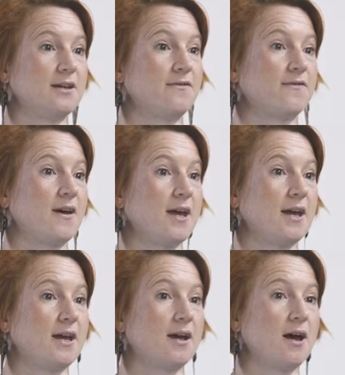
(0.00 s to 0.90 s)
if
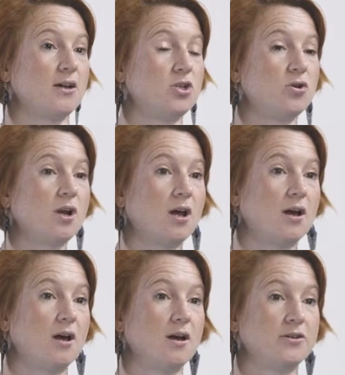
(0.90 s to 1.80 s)
a new
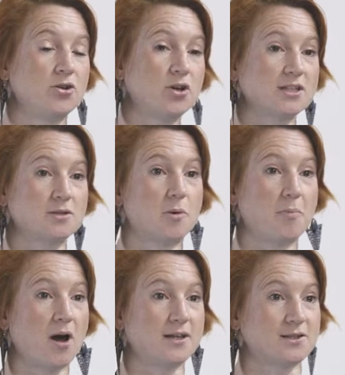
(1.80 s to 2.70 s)
customer
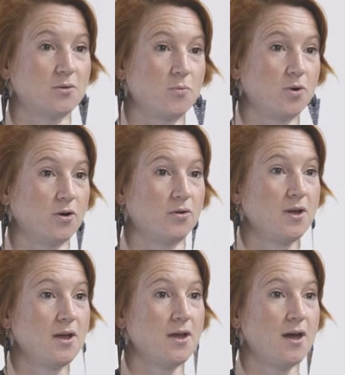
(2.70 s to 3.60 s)
buys them, will